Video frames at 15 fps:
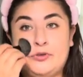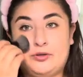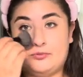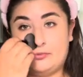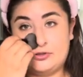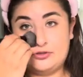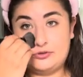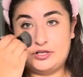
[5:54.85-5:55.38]

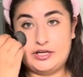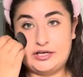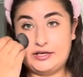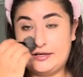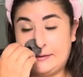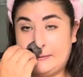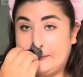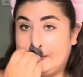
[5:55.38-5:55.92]
once you get it
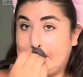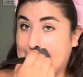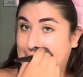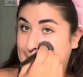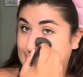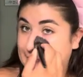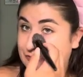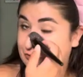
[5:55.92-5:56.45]
down,
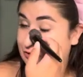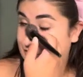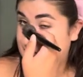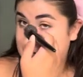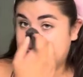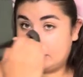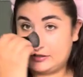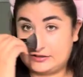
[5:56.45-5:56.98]
I
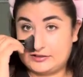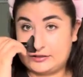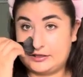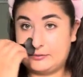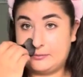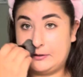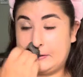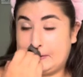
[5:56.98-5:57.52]
trust it's going
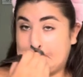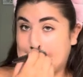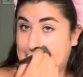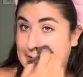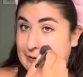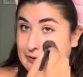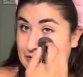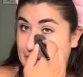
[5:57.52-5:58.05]
to be
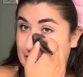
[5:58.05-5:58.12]
easier.